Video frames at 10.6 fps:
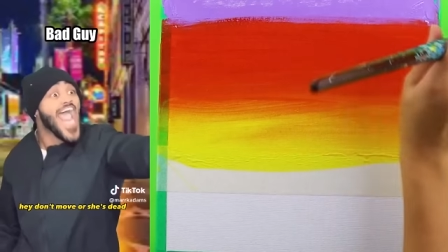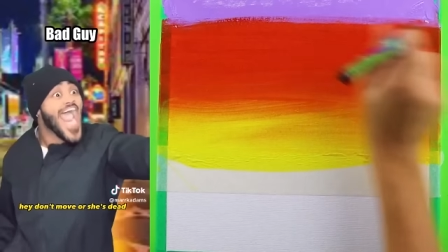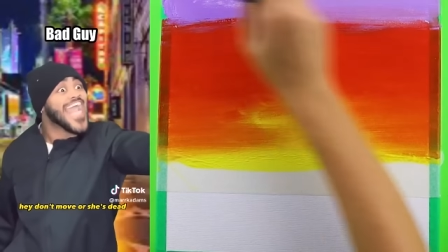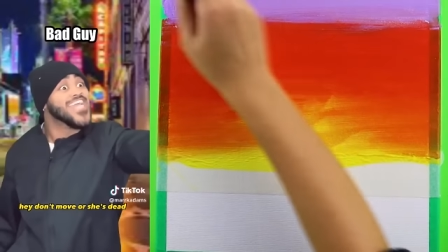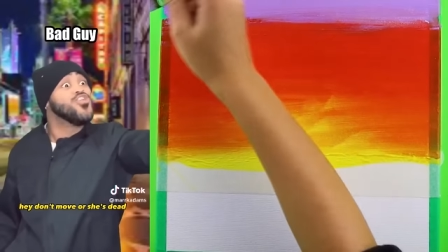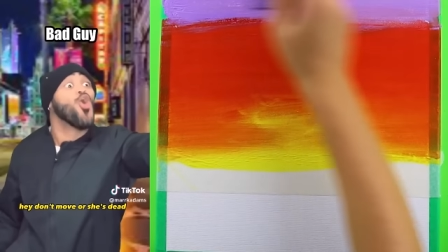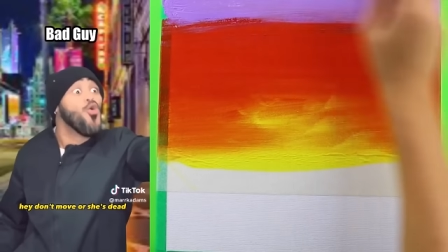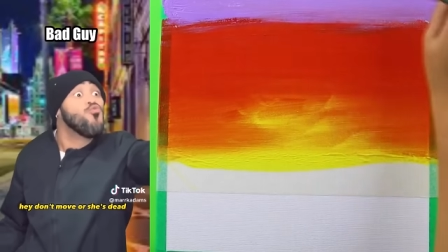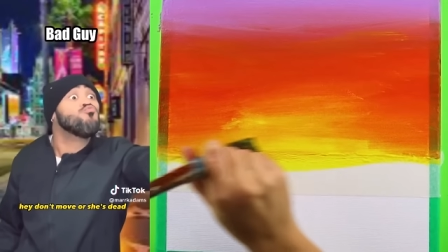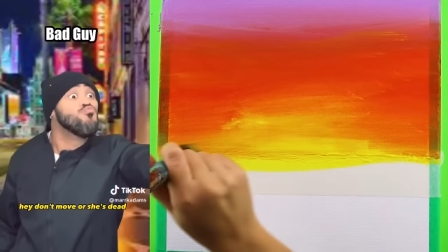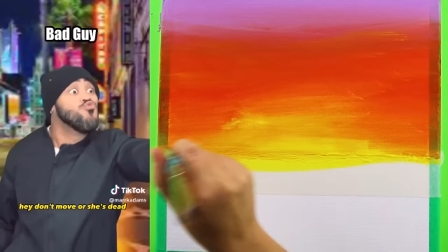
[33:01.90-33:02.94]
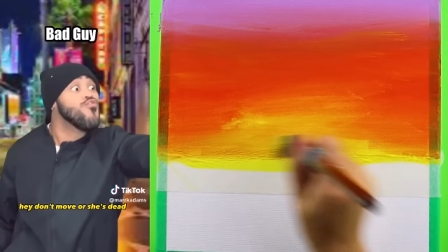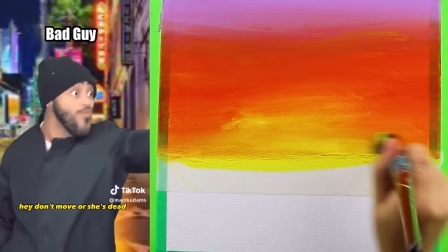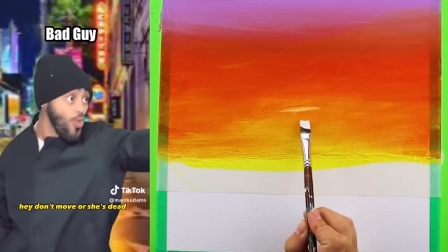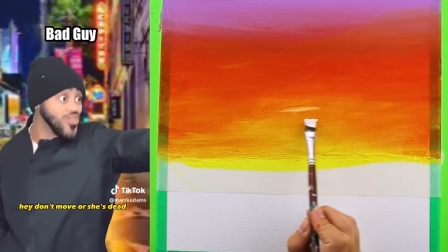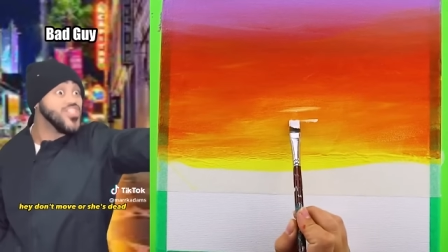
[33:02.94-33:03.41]
Hey, don't
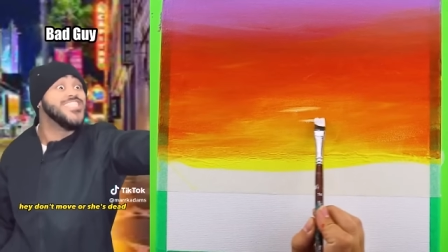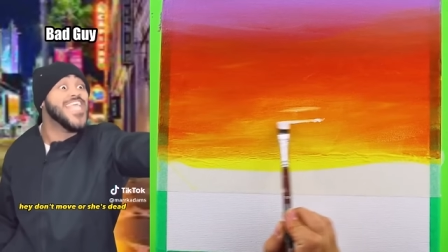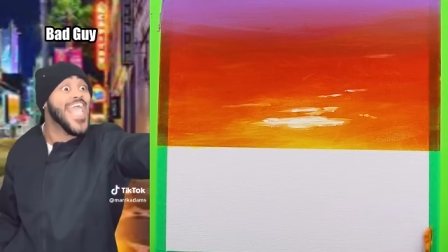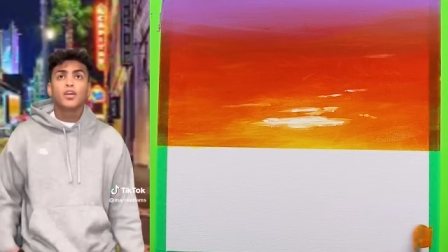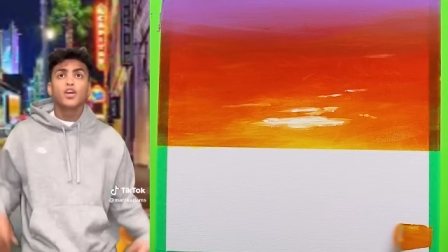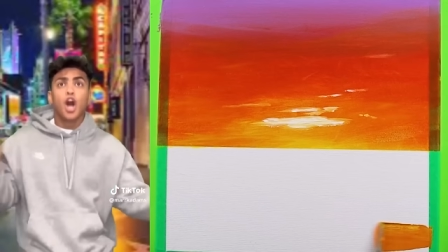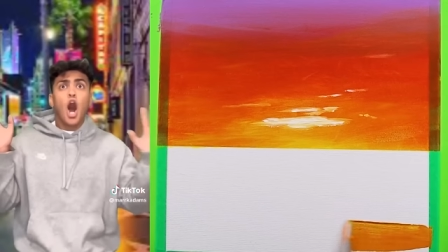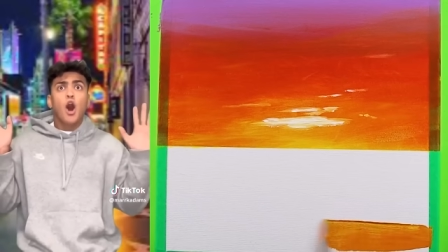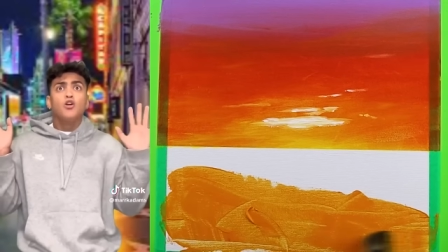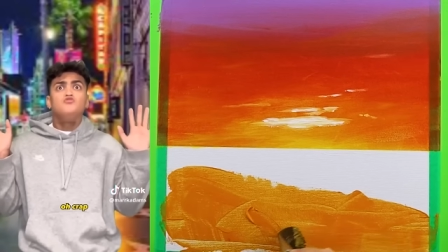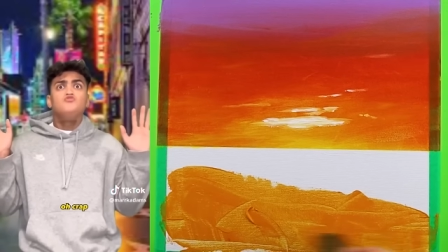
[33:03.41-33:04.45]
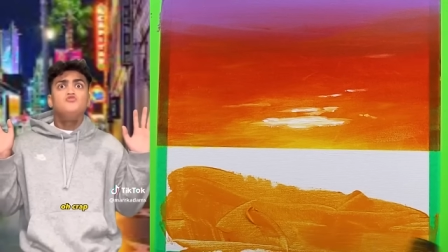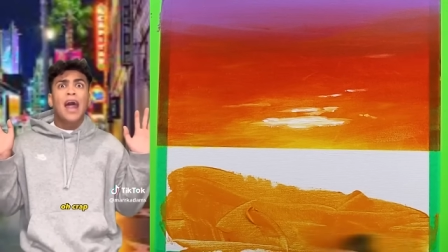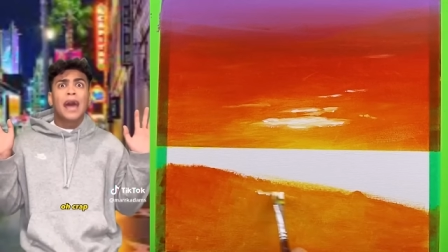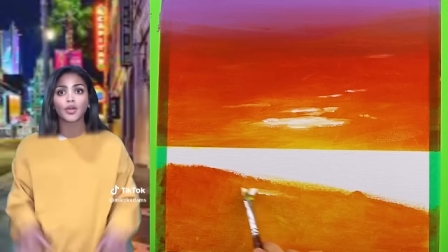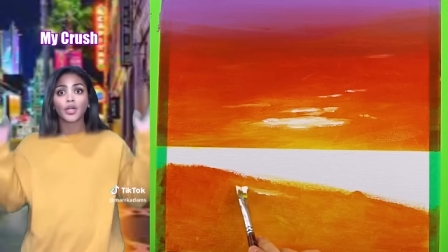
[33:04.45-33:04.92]
move or she's dead. Oh
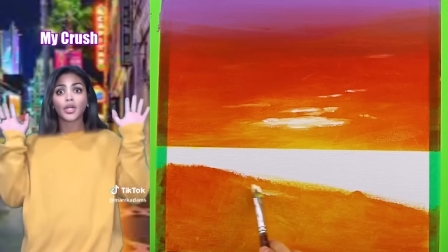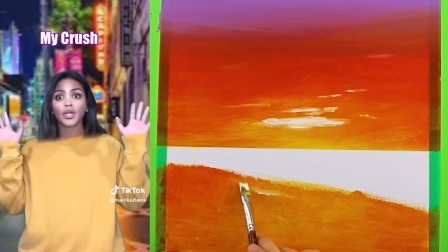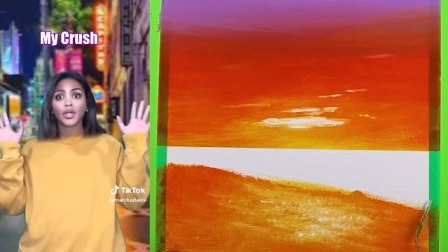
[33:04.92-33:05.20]
crap!